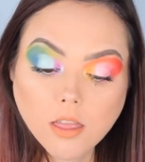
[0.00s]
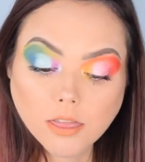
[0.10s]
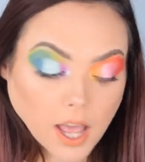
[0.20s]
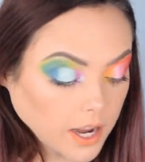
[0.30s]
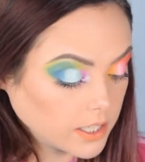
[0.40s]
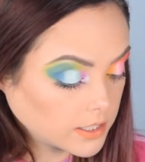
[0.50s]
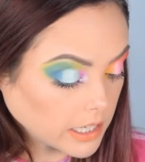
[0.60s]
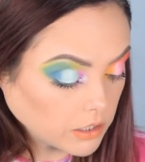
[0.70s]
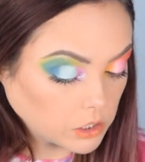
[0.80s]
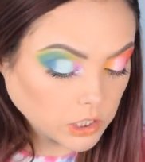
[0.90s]
That is
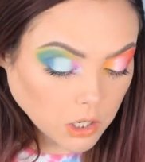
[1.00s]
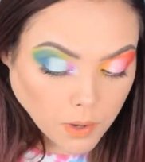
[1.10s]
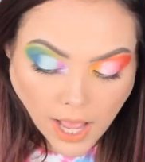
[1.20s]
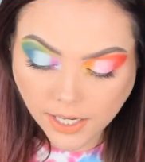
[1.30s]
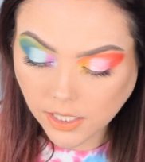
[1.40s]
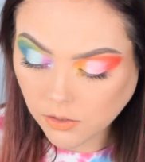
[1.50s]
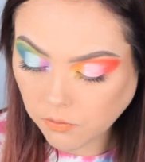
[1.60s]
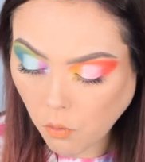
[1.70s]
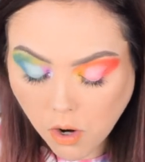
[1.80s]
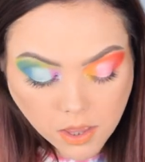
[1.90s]
our Glow Addict
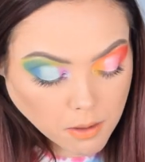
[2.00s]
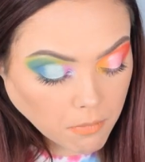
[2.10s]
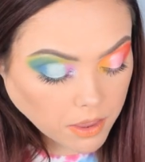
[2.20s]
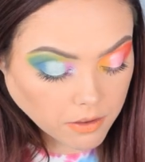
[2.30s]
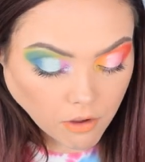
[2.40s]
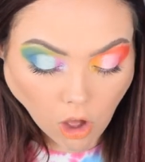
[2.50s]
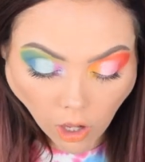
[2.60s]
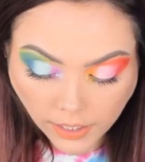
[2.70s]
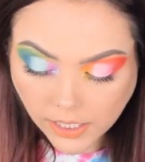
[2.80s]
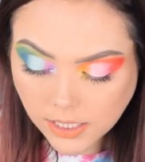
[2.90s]
for the month of
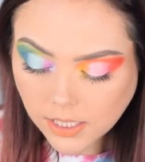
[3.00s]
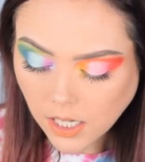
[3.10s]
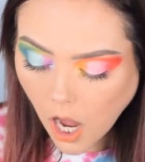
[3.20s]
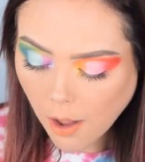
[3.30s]
August.